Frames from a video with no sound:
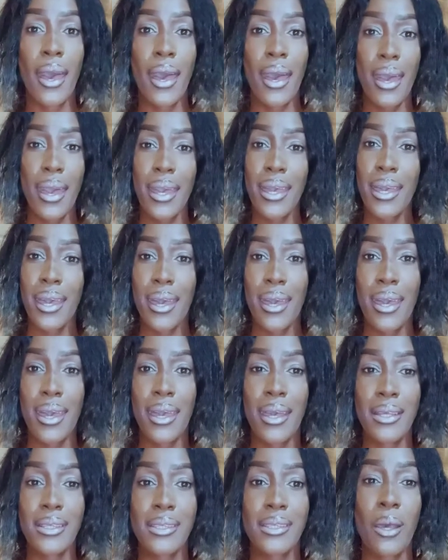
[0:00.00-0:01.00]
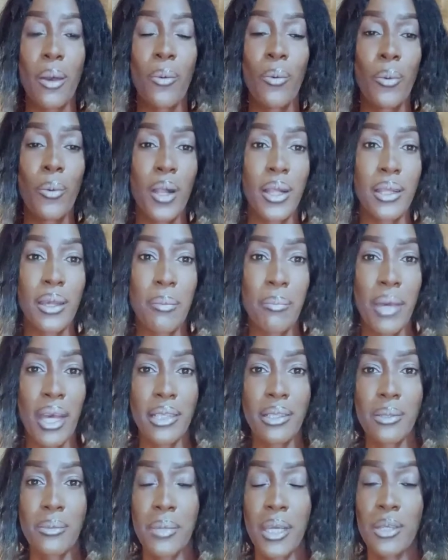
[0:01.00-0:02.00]
Hi guys, welcome back
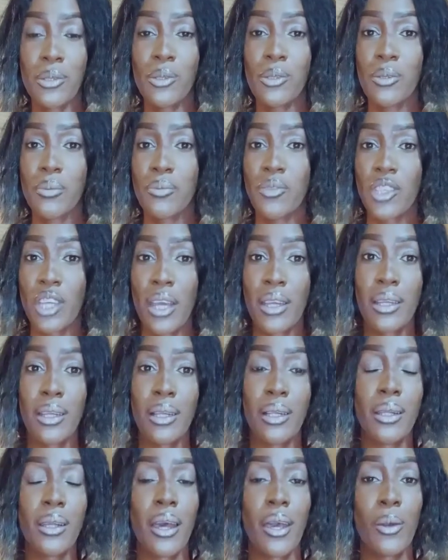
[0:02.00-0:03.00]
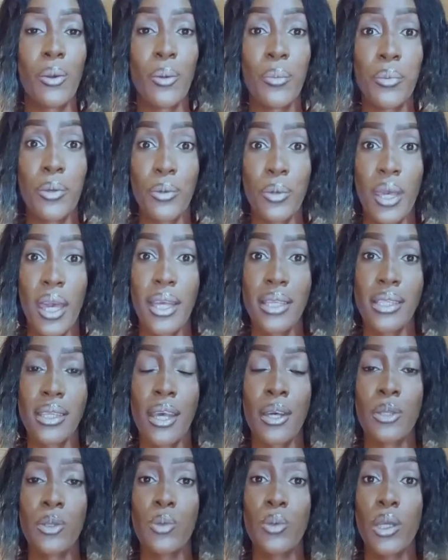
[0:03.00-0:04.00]
to my YouTube channel. I hope you guys
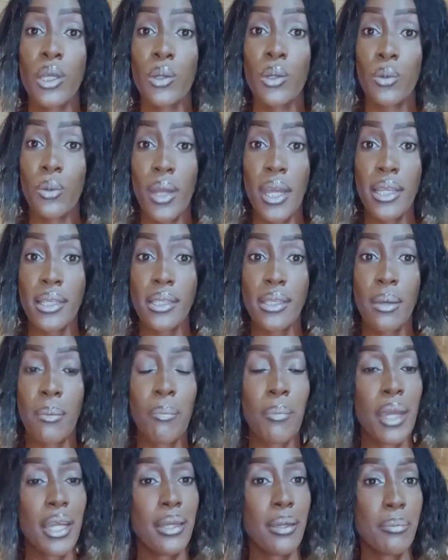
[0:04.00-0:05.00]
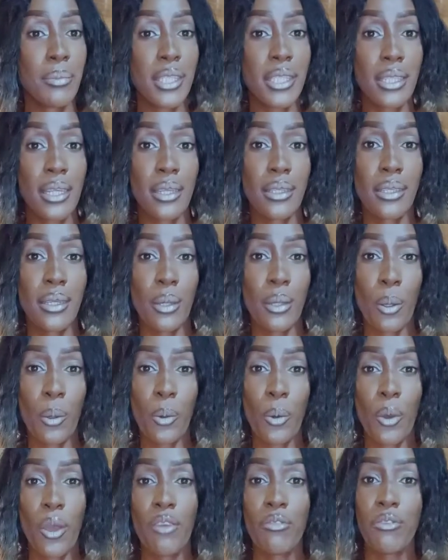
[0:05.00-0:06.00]
are doing great. My name is Naninga
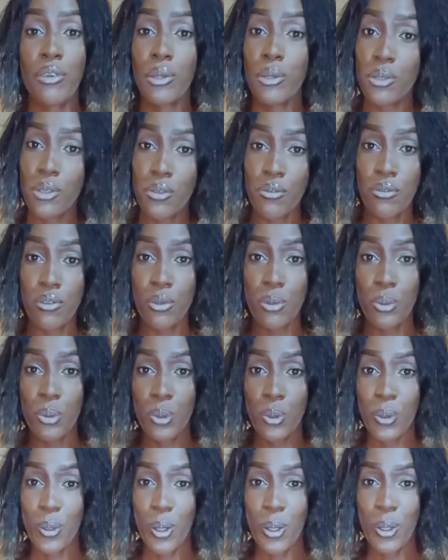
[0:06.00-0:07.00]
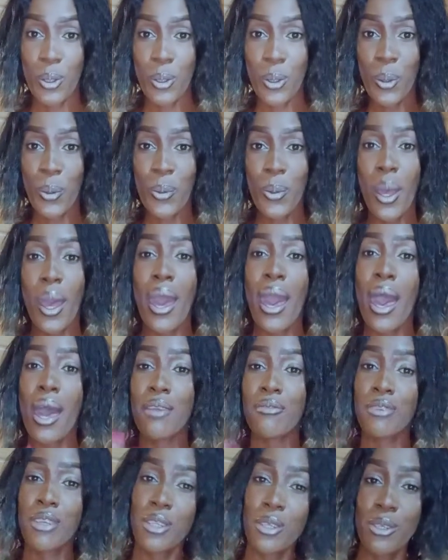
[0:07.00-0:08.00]
Koei, for those of you who do not know,
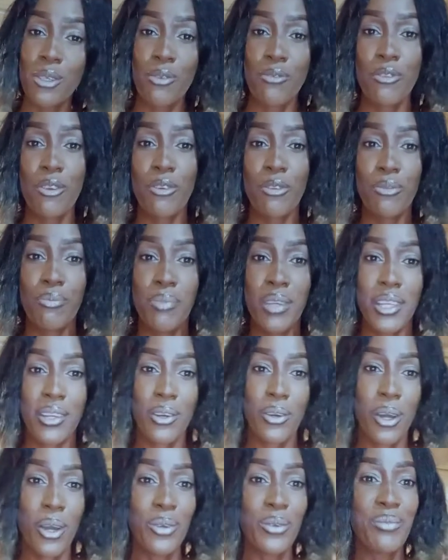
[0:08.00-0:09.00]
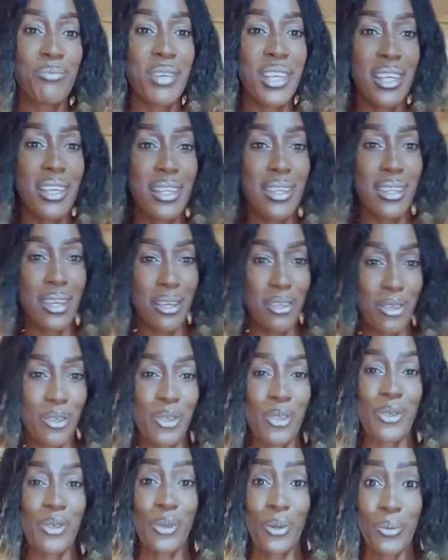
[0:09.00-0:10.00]
and for those of you who've been around me, thank you
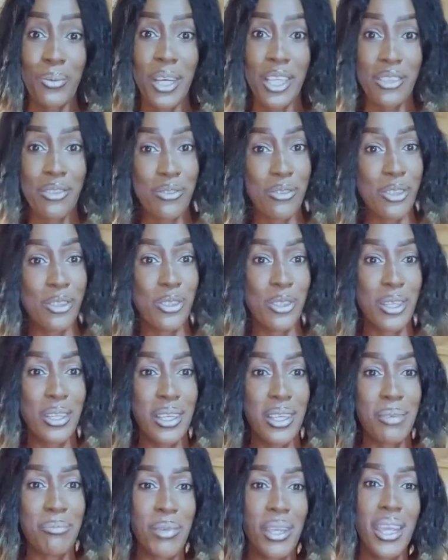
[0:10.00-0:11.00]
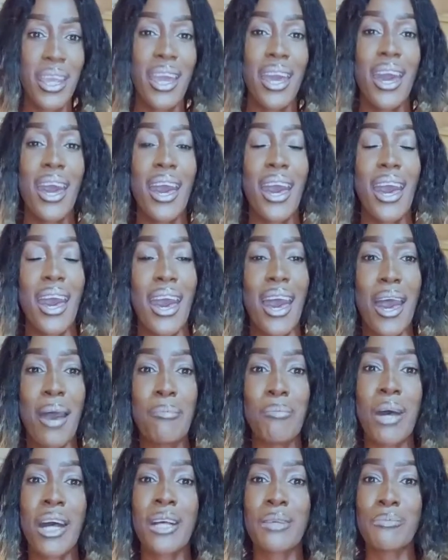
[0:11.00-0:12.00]
so much for joining me.
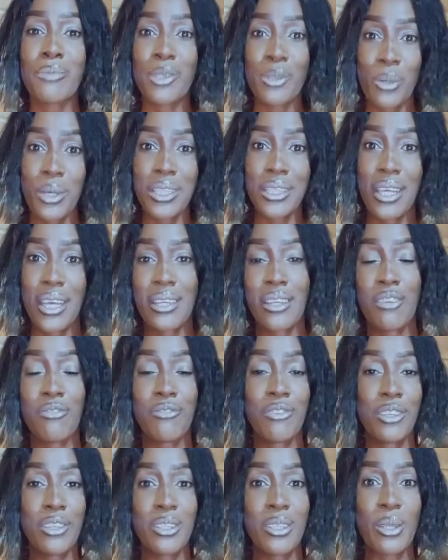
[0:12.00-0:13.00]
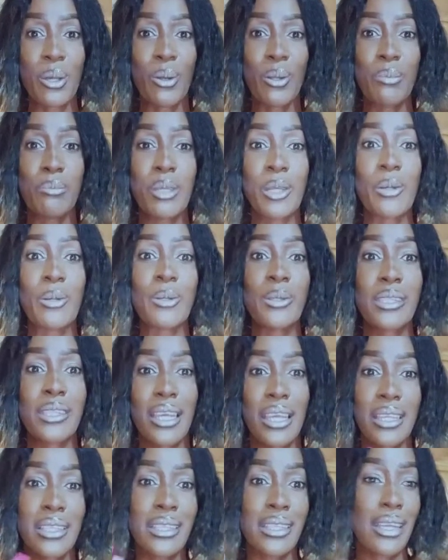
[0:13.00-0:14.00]
I'm so excited for this haul because
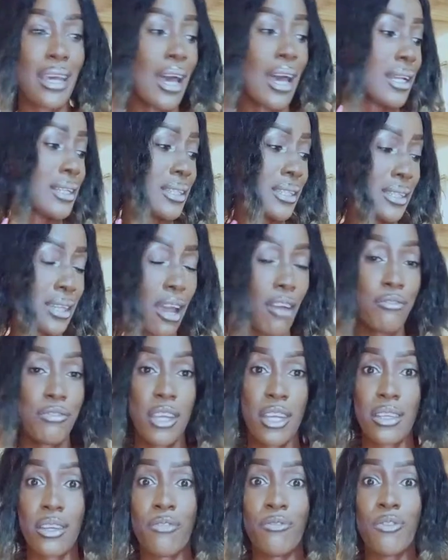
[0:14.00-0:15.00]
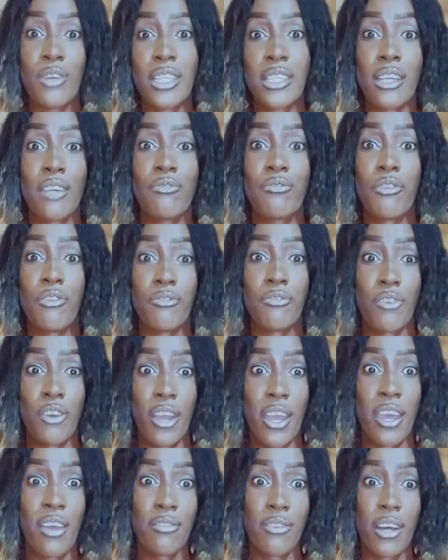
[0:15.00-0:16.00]
it's stuff that I've waited for
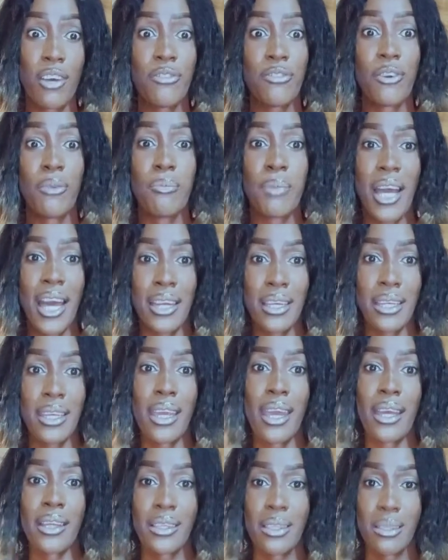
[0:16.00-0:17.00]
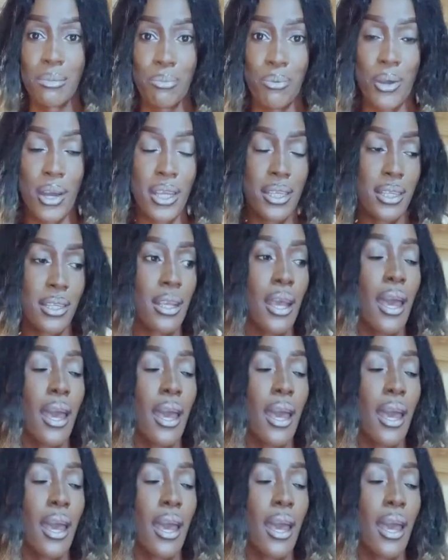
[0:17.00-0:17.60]
forever from AliExpress.